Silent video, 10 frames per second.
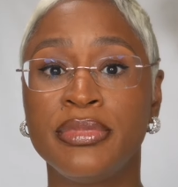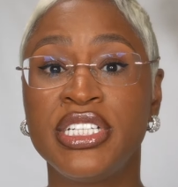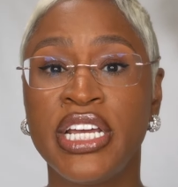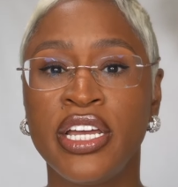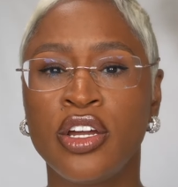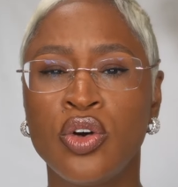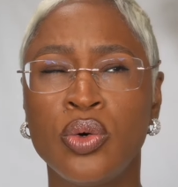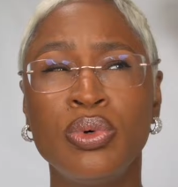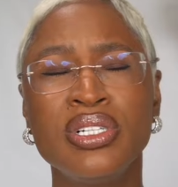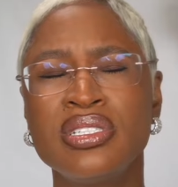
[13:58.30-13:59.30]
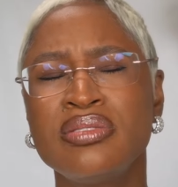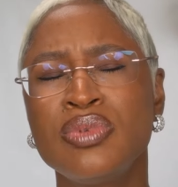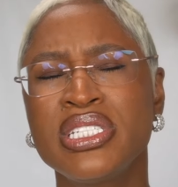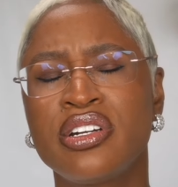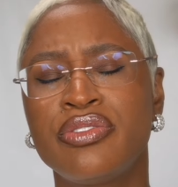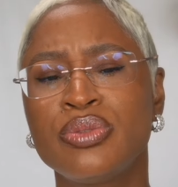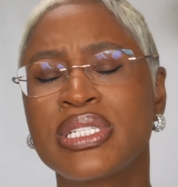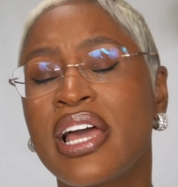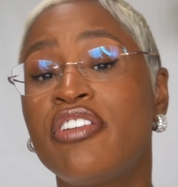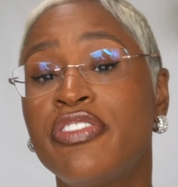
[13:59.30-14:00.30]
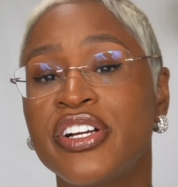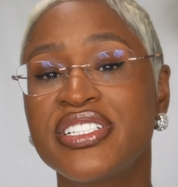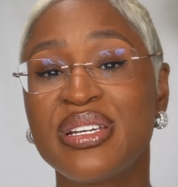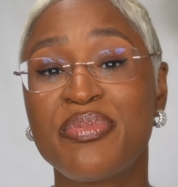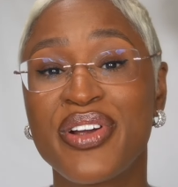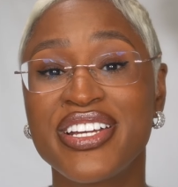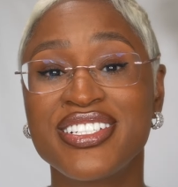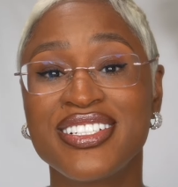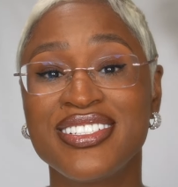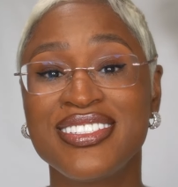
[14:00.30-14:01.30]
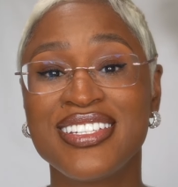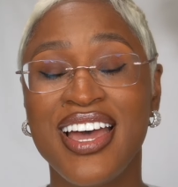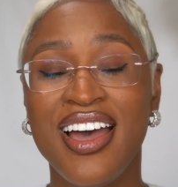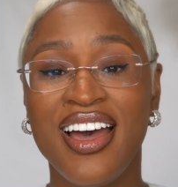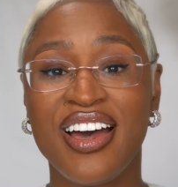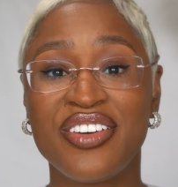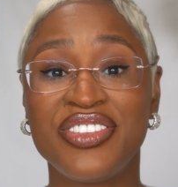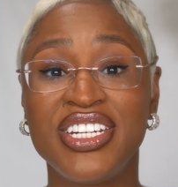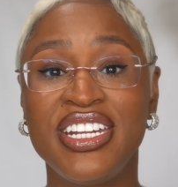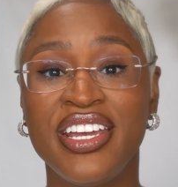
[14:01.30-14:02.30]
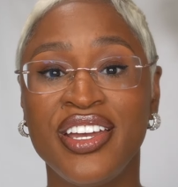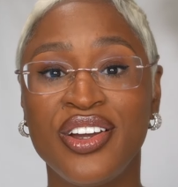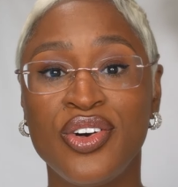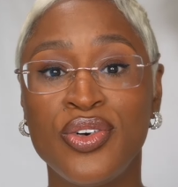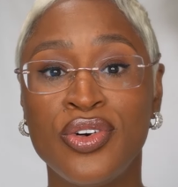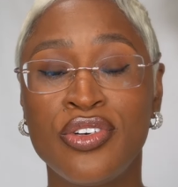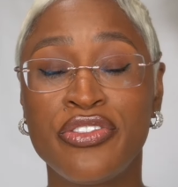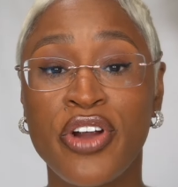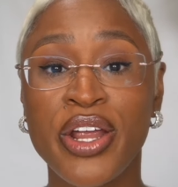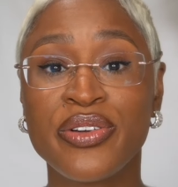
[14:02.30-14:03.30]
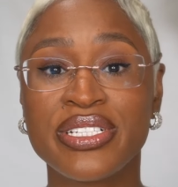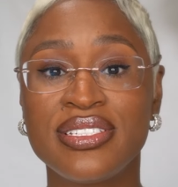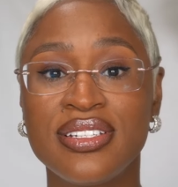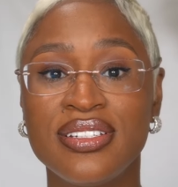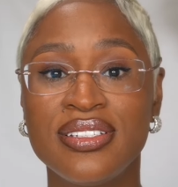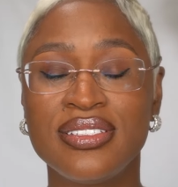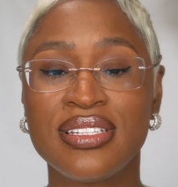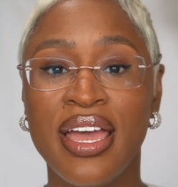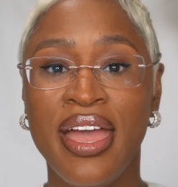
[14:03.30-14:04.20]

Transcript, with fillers: Dedcool, well, it wasn't a, it was like a first impressions of the Dedcool fragrances,